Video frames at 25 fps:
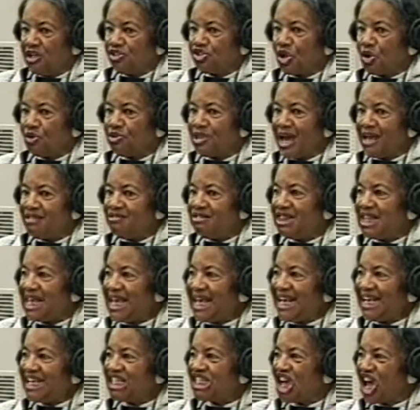So that
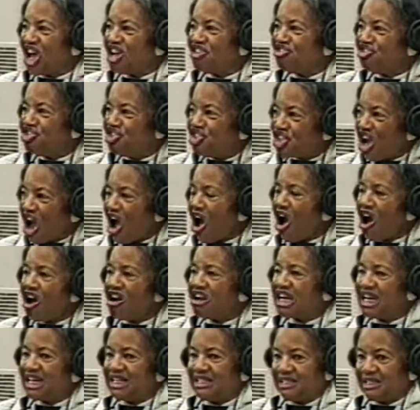these are
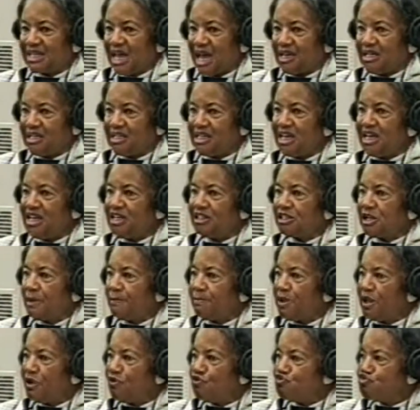jargons that need to
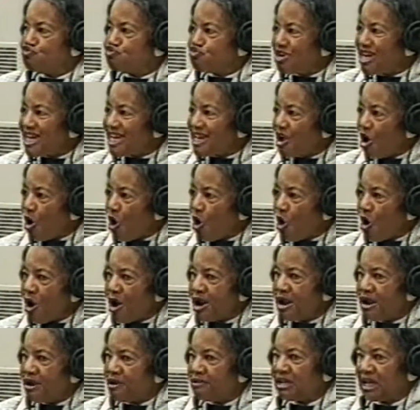be
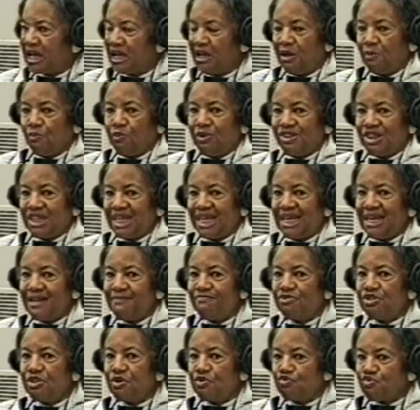reordered
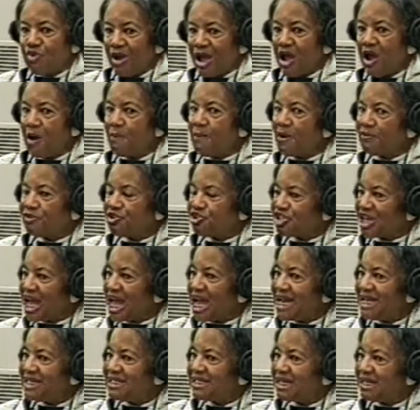within the realm of
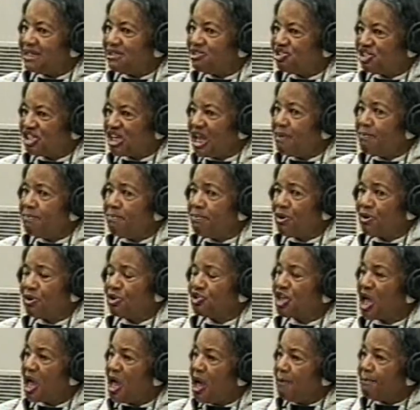signs and
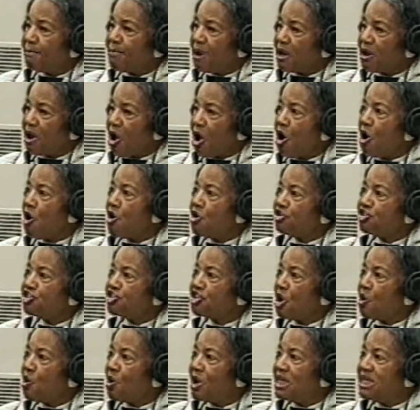symbols, but
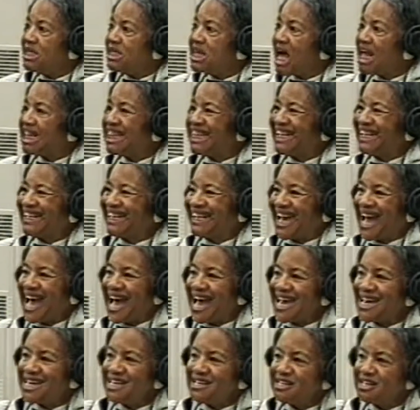also another
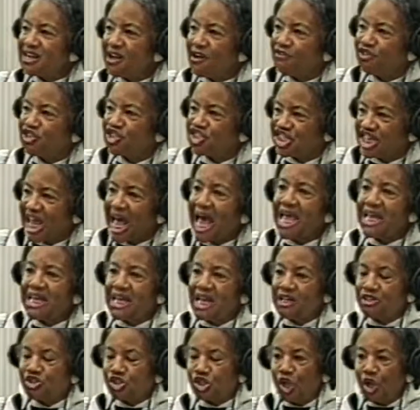kind of
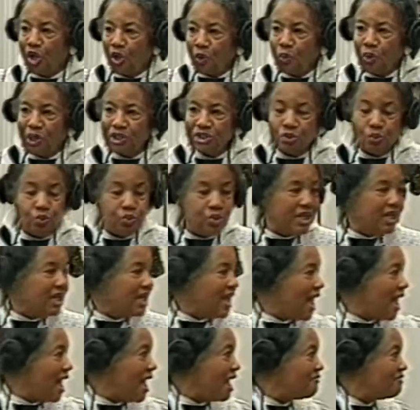science which we
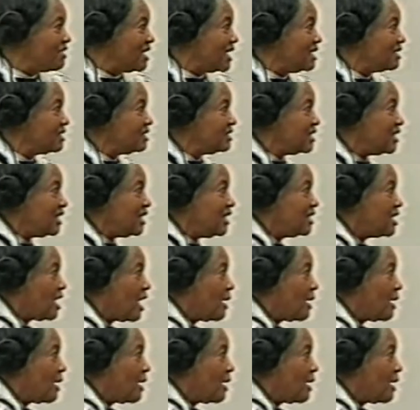have indeed